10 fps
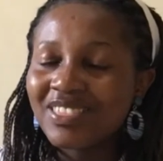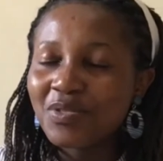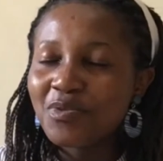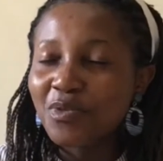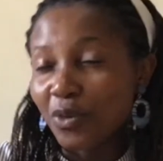
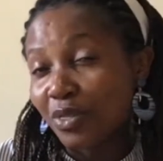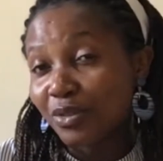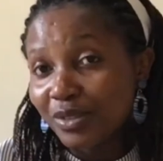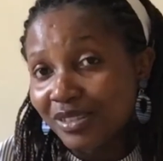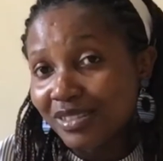for
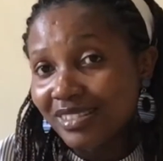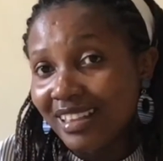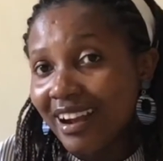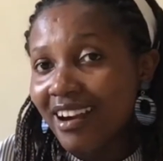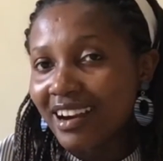those that
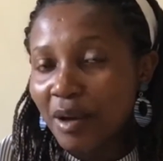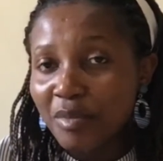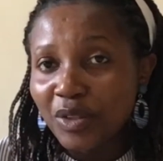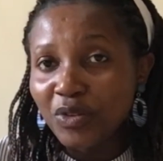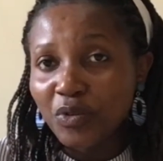are coming
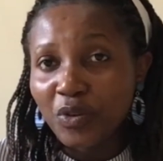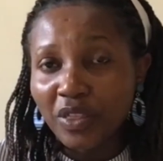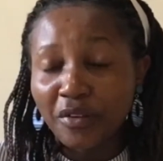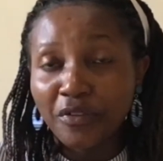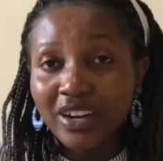through for their
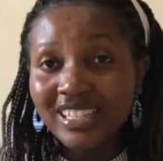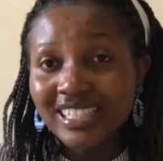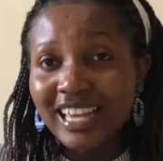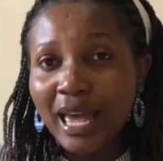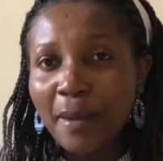first
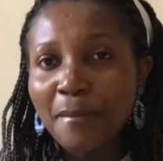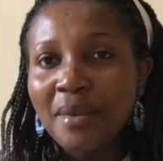time,